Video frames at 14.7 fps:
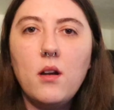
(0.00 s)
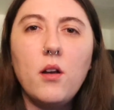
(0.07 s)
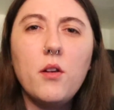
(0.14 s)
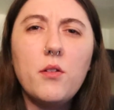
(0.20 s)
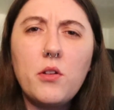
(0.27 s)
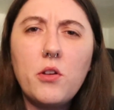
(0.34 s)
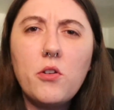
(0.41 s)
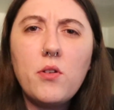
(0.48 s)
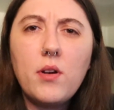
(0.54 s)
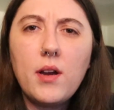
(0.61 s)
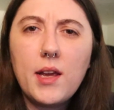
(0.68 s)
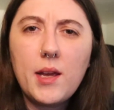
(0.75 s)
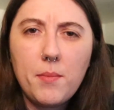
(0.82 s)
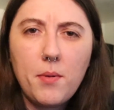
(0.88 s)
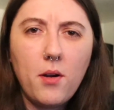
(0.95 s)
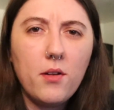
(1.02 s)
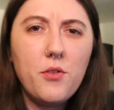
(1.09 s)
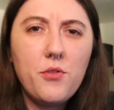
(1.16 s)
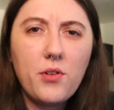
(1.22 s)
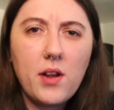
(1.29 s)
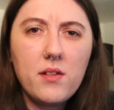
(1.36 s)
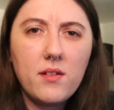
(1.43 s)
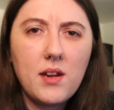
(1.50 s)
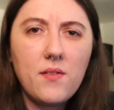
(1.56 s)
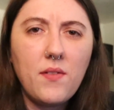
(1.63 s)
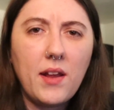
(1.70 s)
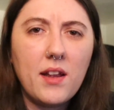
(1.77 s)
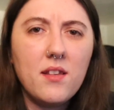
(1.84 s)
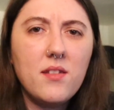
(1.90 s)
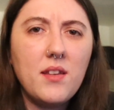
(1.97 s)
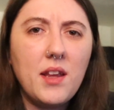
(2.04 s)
Also, I apologize in advance